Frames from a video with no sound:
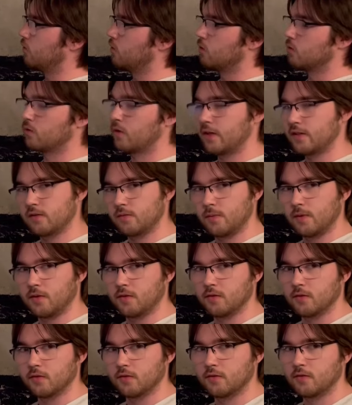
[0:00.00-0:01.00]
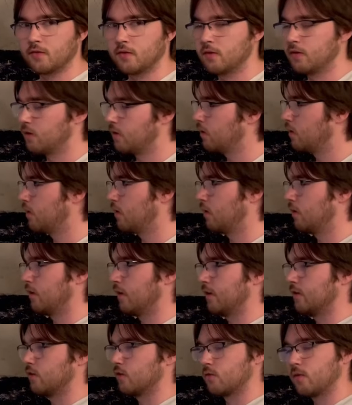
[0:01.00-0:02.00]
right speakers
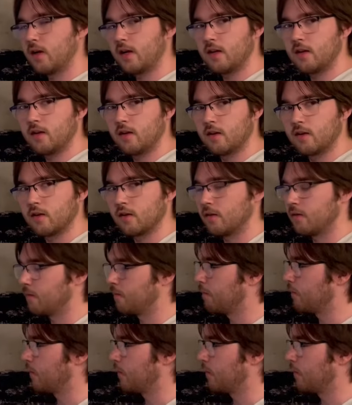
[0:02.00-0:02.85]
aligned to right ear.